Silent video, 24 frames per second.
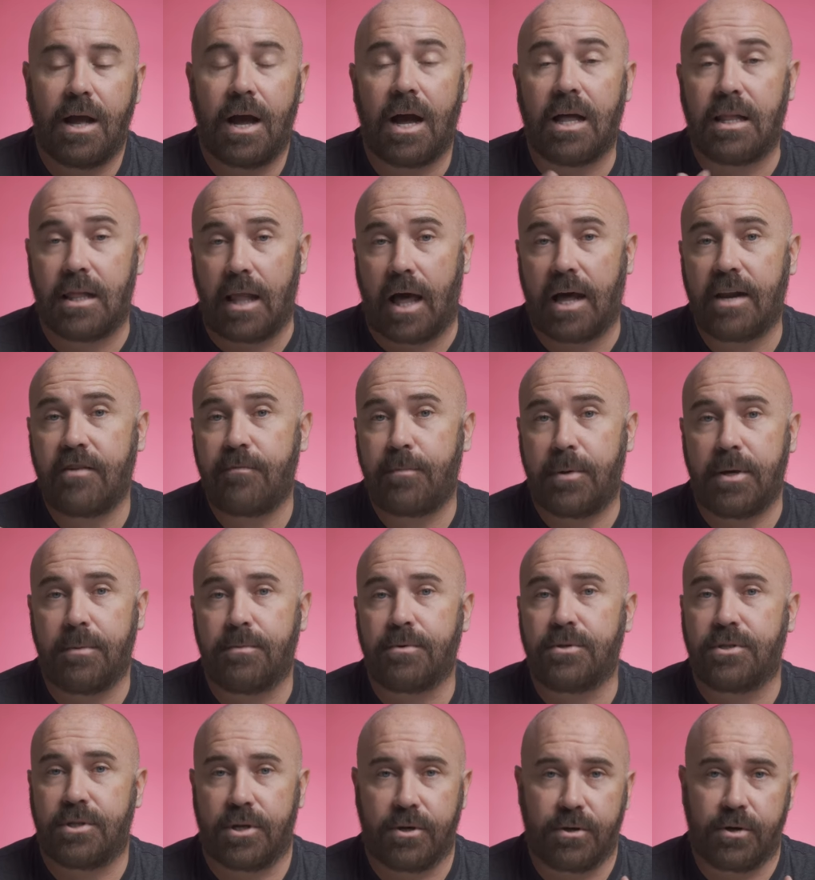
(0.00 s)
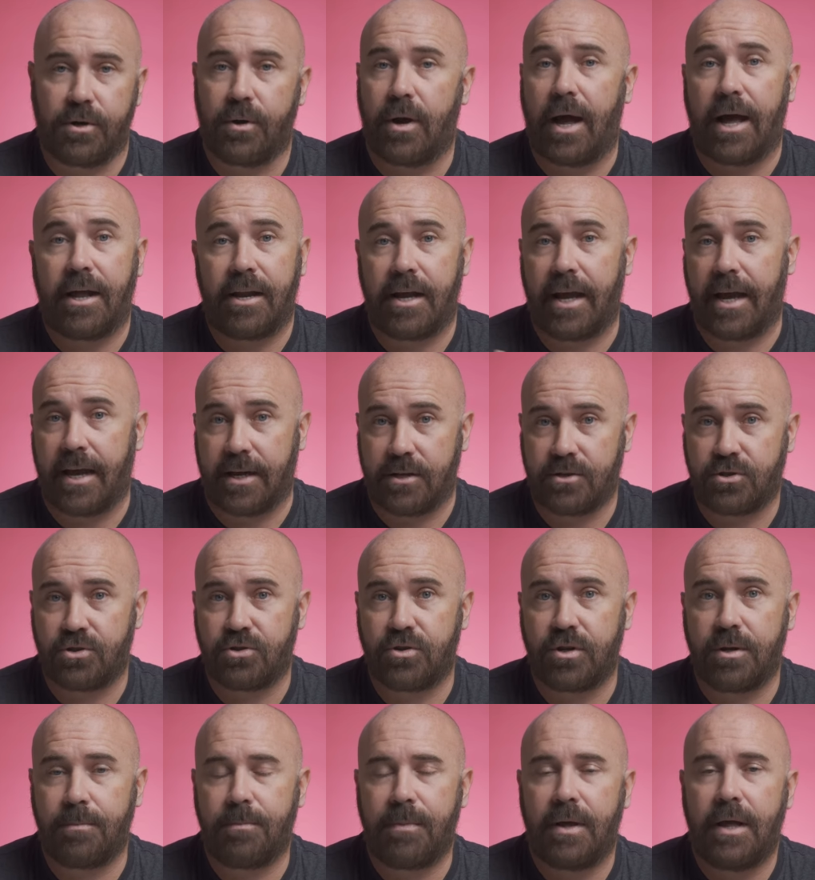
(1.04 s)
a lot of people don't know how to hand
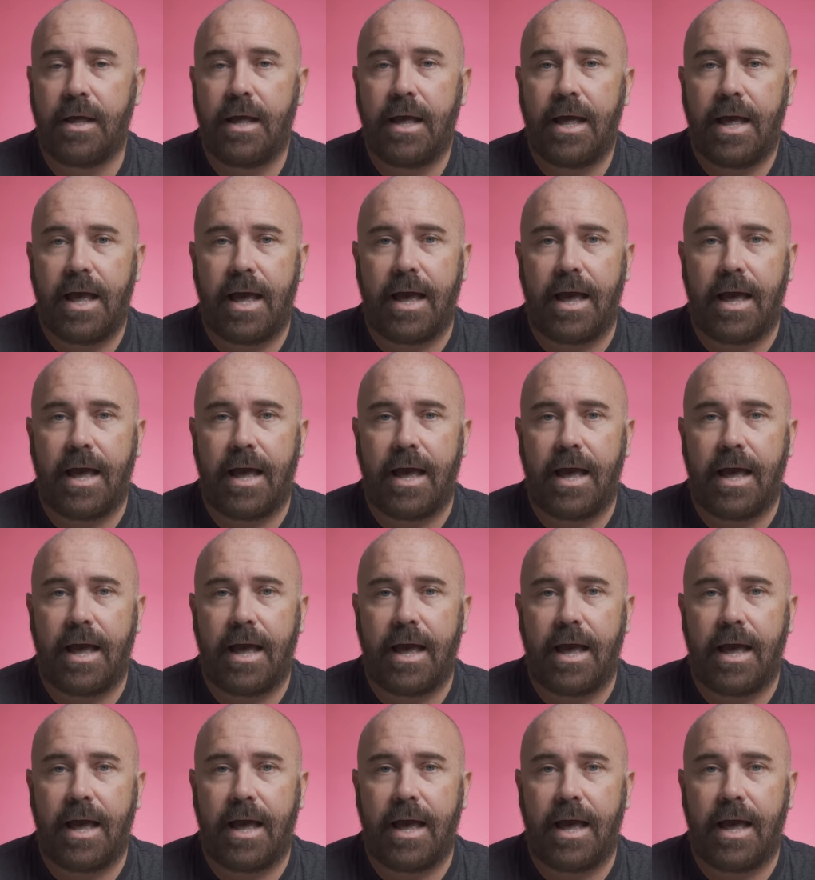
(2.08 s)
strip.